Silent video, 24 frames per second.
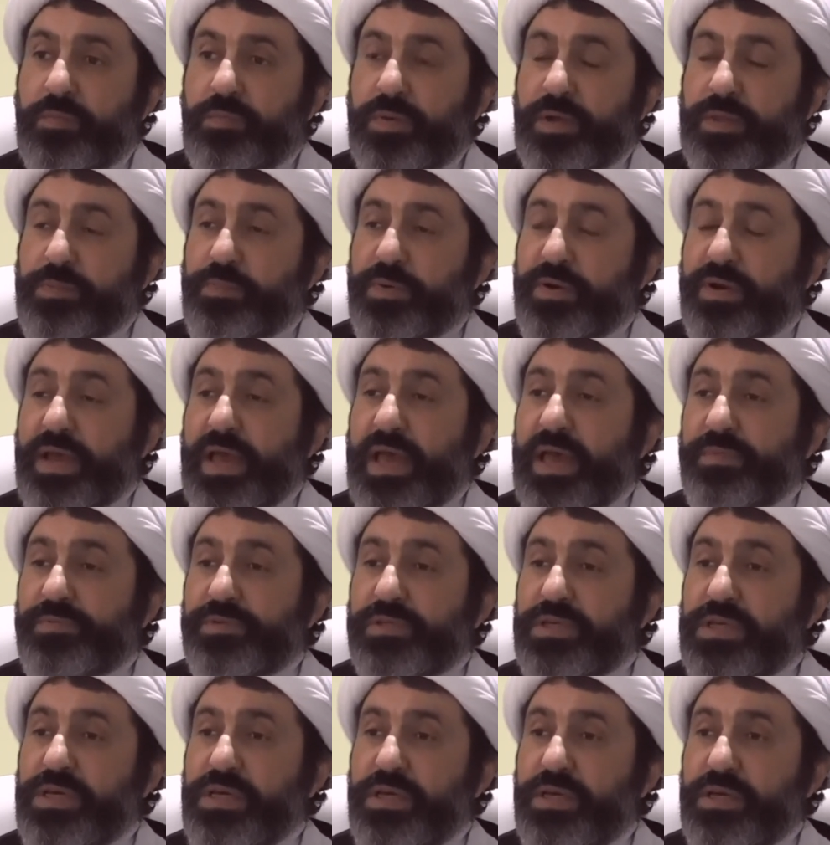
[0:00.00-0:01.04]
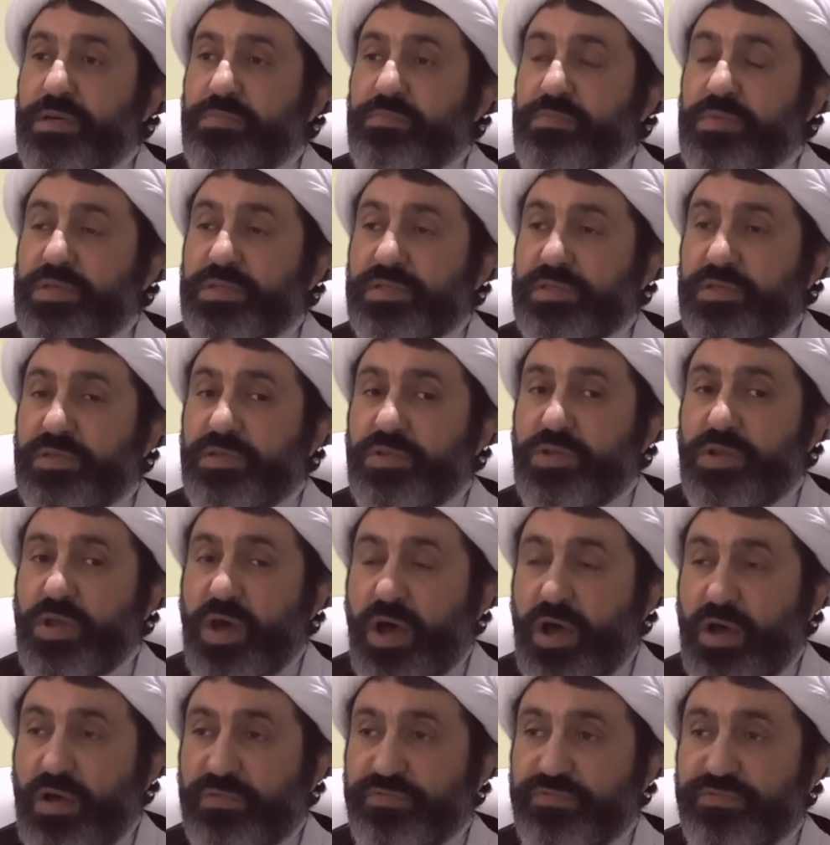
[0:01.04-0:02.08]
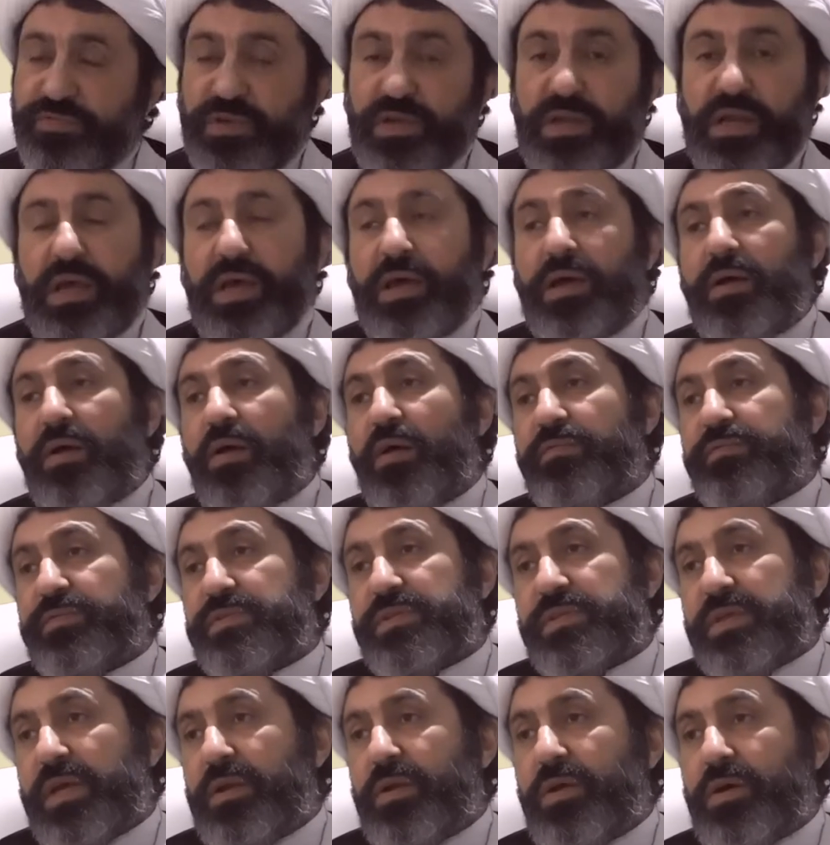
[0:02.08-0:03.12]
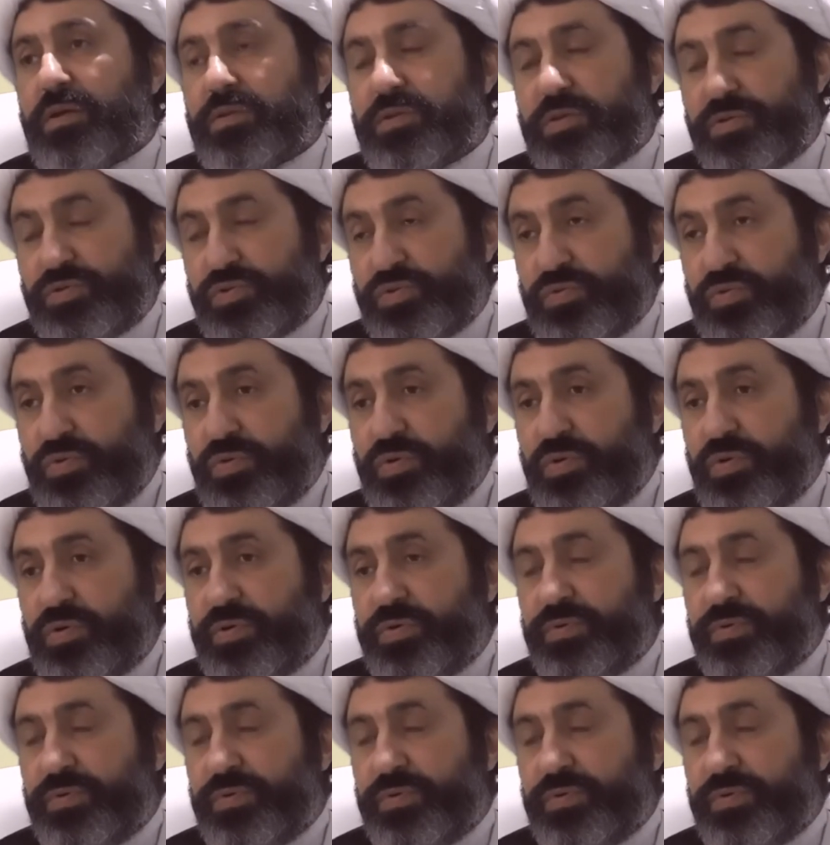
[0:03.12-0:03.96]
But perhaps here means Nafila of Salat Zuhr.